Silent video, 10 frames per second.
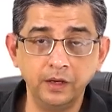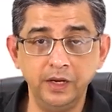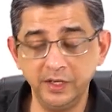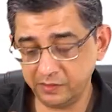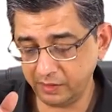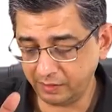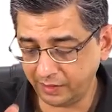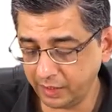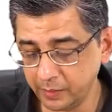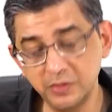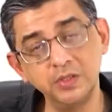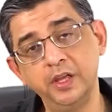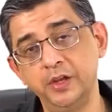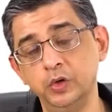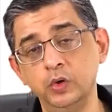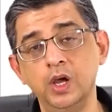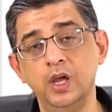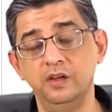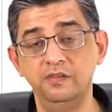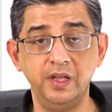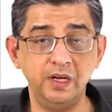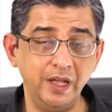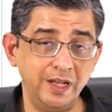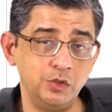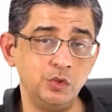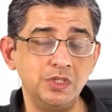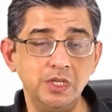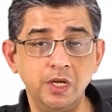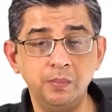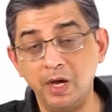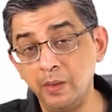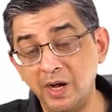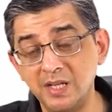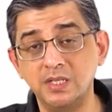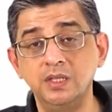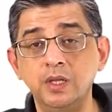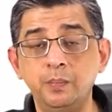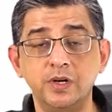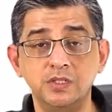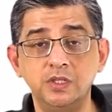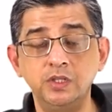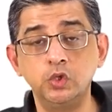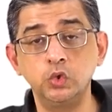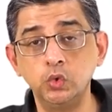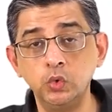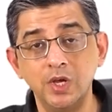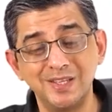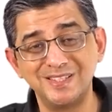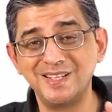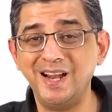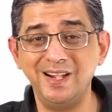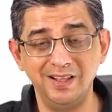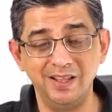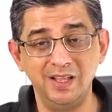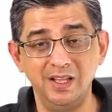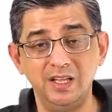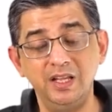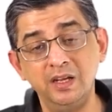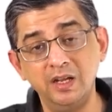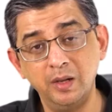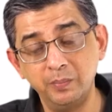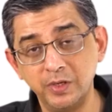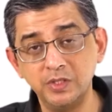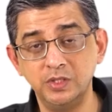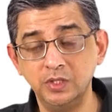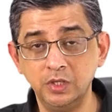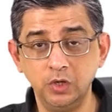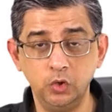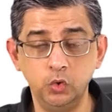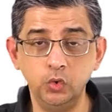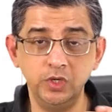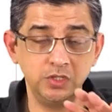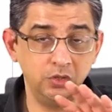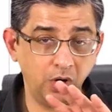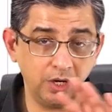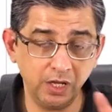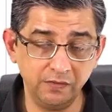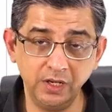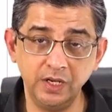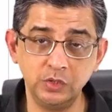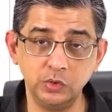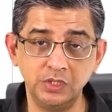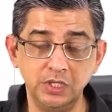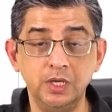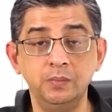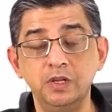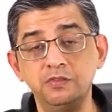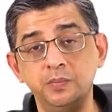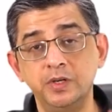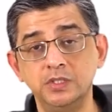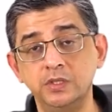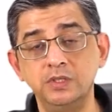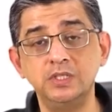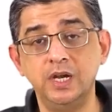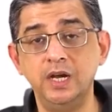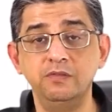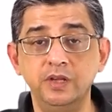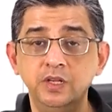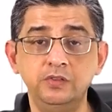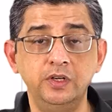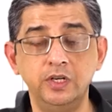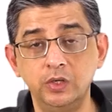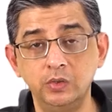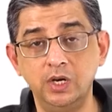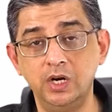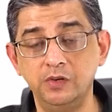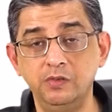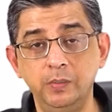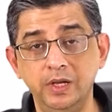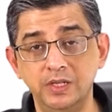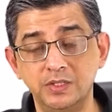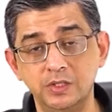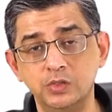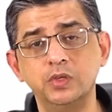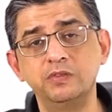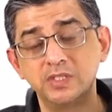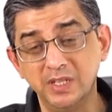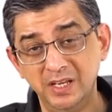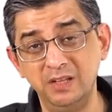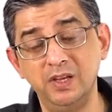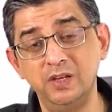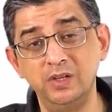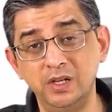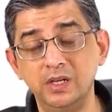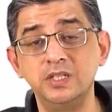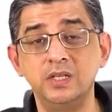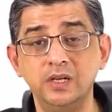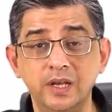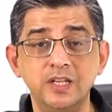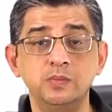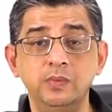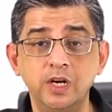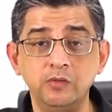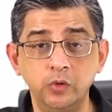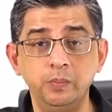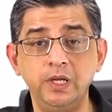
Let's take up a scenario where in HOCM, I'm asking the person to stand. In a person who is not having HOCM, if a person will stand, venous return to the heart will be lesser. So if there's any valvular lesion, less blood would